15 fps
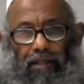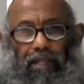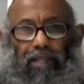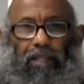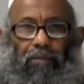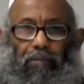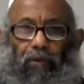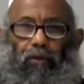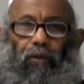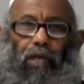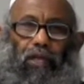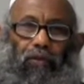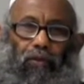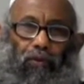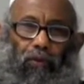The other person
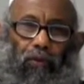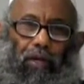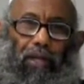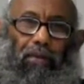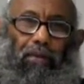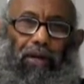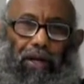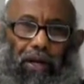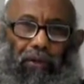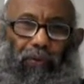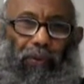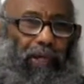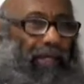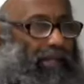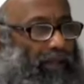has to do labor
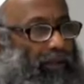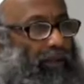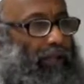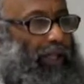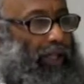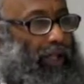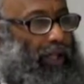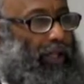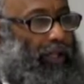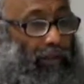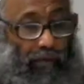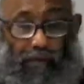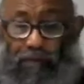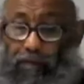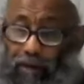and work, take care
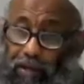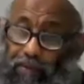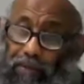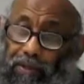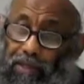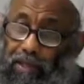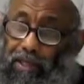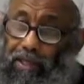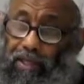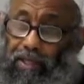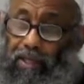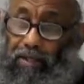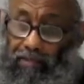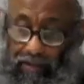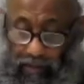of the farm,
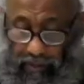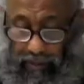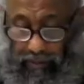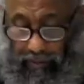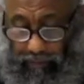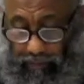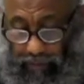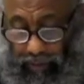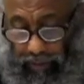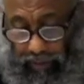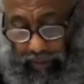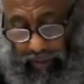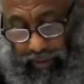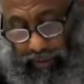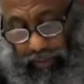and then
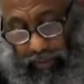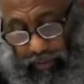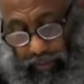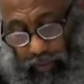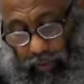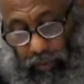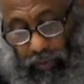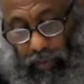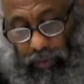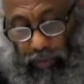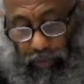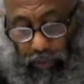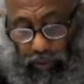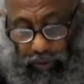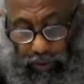the
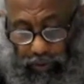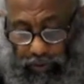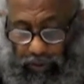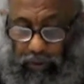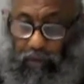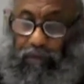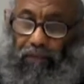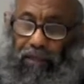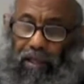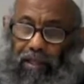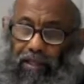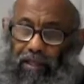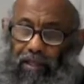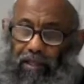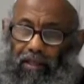product of
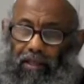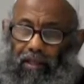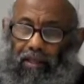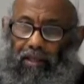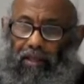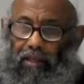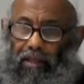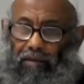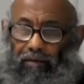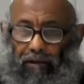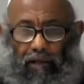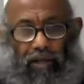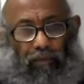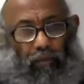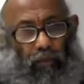that
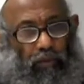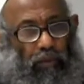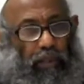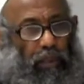farm will be